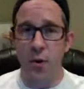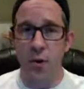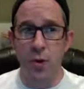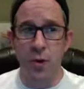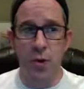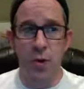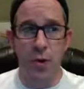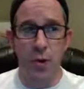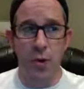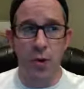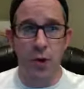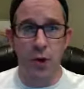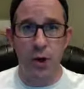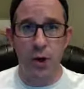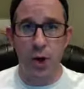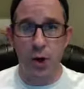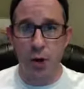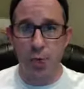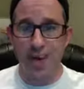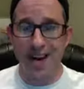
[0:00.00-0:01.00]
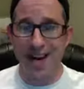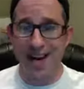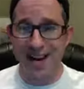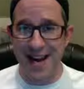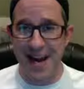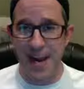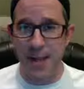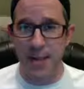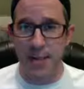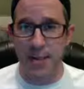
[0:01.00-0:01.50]
who don't know me
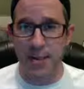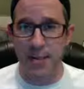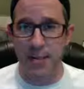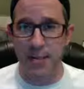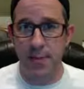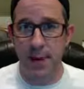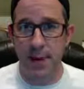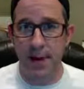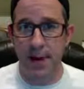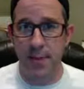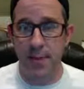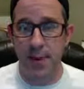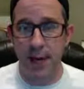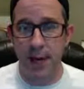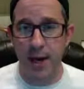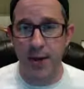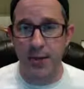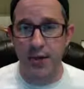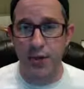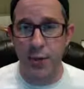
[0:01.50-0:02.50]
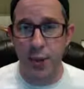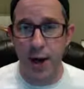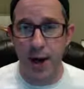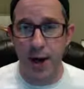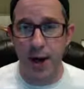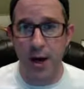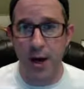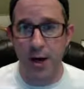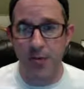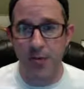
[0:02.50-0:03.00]
yet, my name, again, is Dwayne
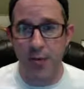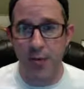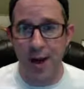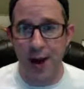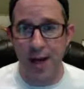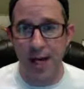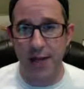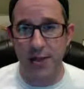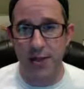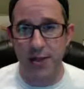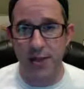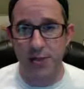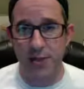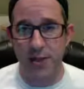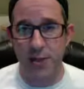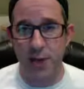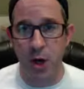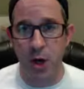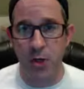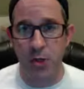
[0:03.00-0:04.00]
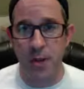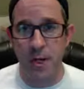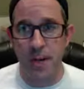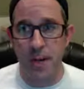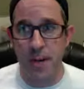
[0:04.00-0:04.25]
Huff with Band Leadership Seminars.